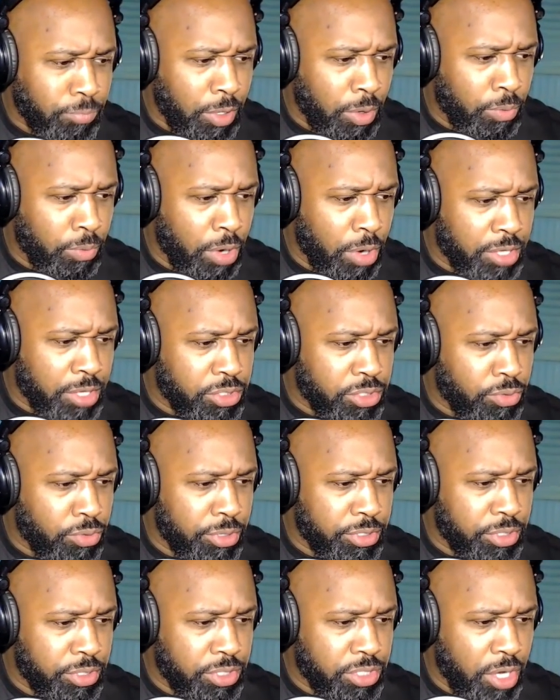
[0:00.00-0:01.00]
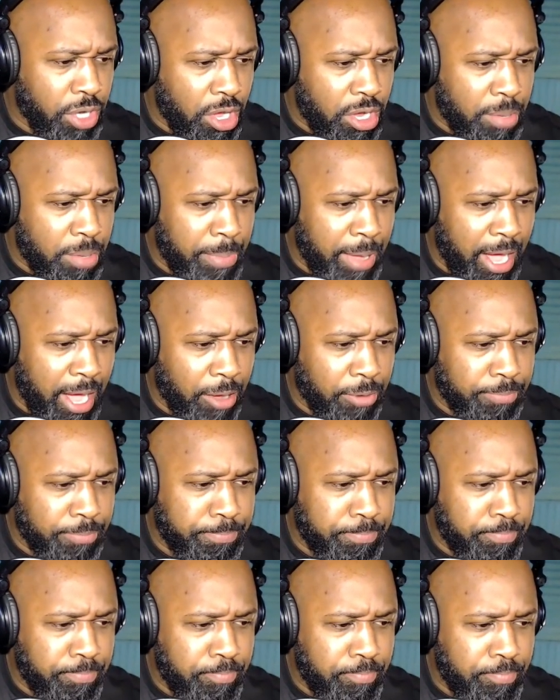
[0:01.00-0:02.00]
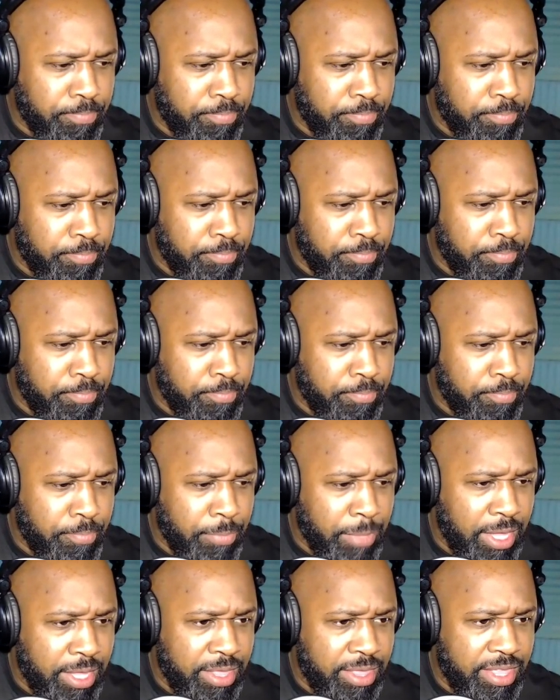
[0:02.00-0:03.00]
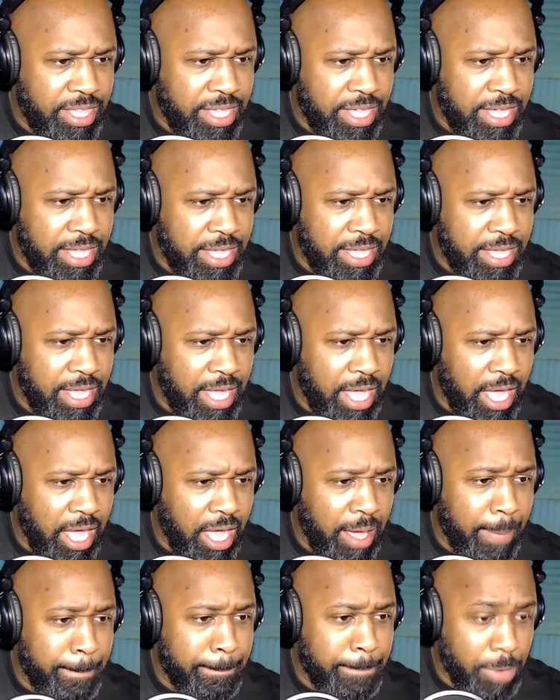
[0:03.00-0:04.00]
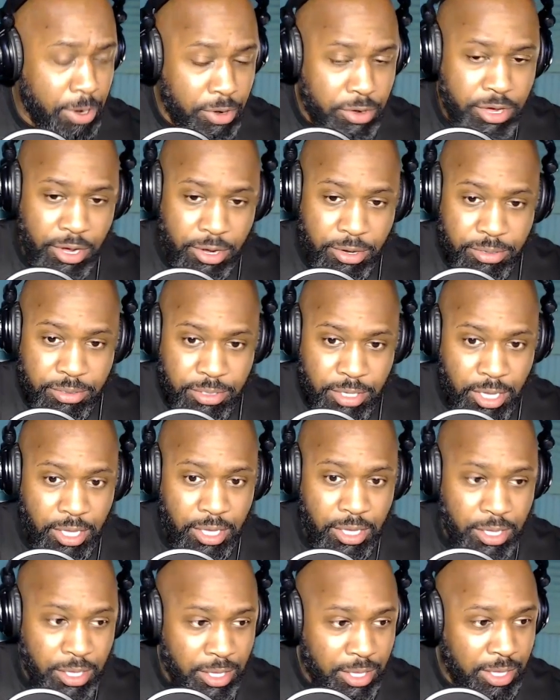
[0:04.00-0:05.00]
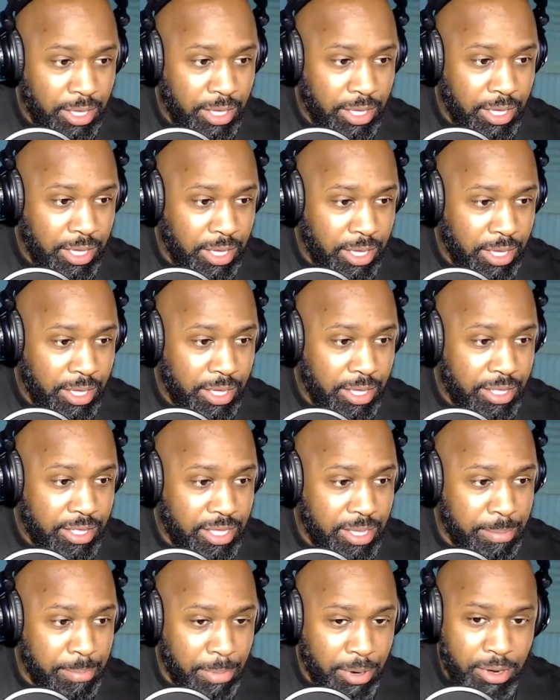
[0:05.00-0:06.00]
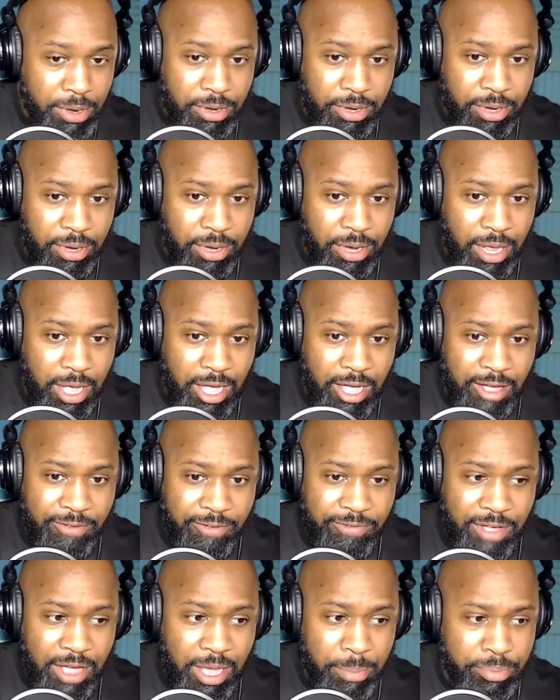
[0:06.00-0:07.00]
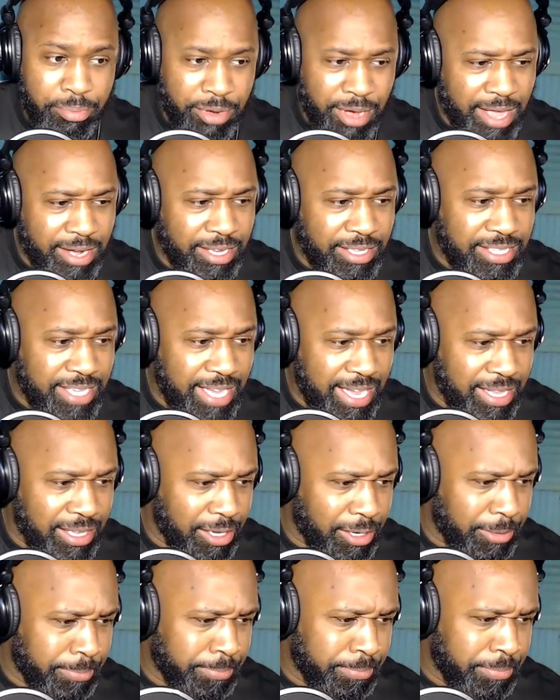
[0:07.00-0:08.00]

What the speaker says: We're also going to talk about the murder, the murder of Breonna Taylor.